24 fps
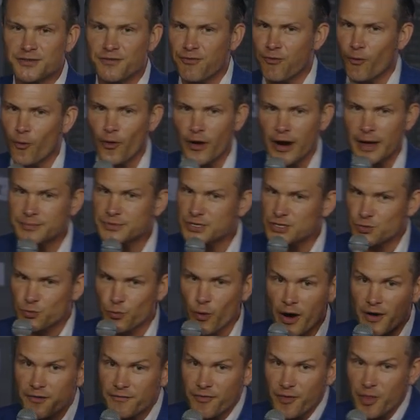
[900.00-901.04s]
Ford, I'm just
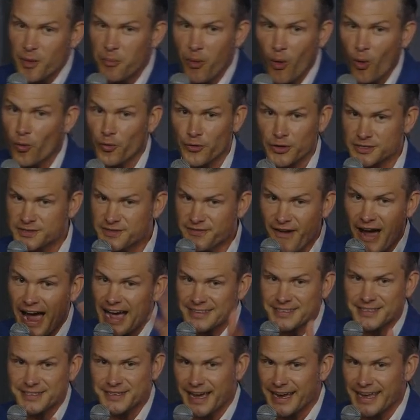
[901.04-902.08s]
running from the boulder as
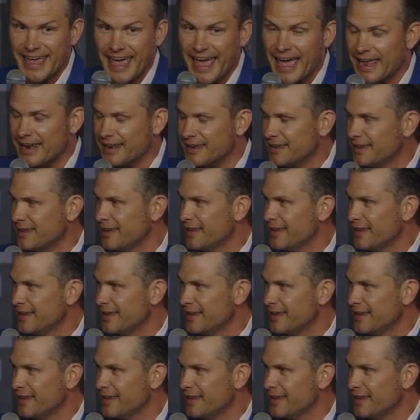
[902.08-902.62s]
fast as I can.